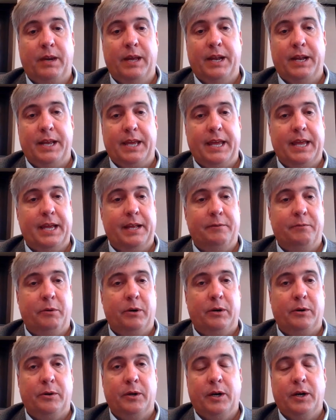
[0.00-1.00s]
again,
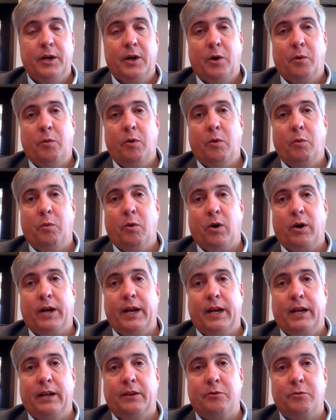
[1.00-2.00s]
we're
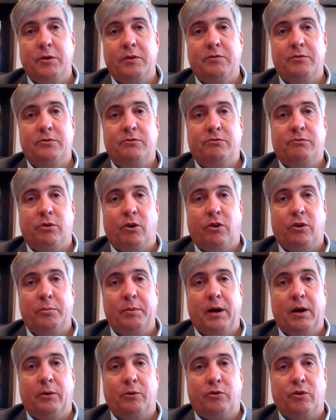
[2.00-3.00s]
working, as we've talked
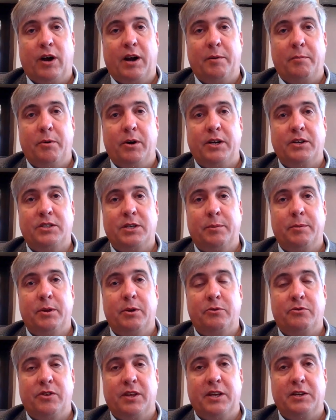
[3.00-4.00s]
about, trying to bring some of
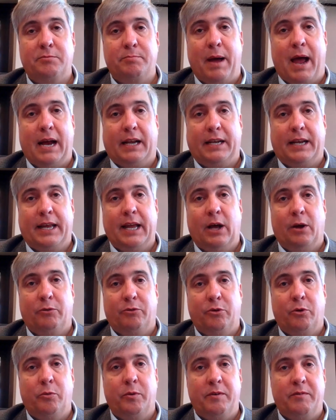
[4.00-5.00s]
those things back to council.